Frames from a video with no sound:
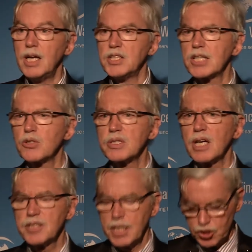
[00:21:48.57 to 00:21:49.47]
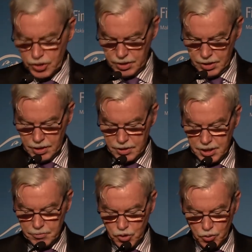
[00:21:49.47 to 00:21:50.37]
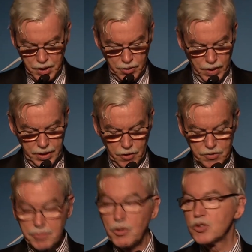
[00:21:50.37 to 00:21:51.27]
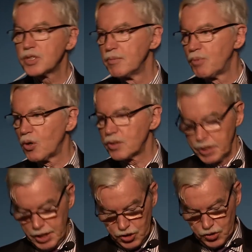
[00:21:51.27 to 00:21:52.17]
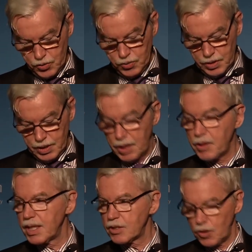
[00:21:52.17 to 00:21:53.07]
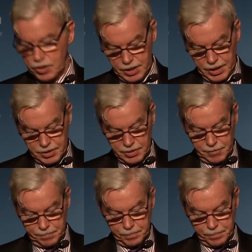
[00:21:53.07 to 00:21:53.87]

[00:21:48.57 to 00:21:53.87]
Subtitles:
Securitization seems to be one of the most important issues in that context.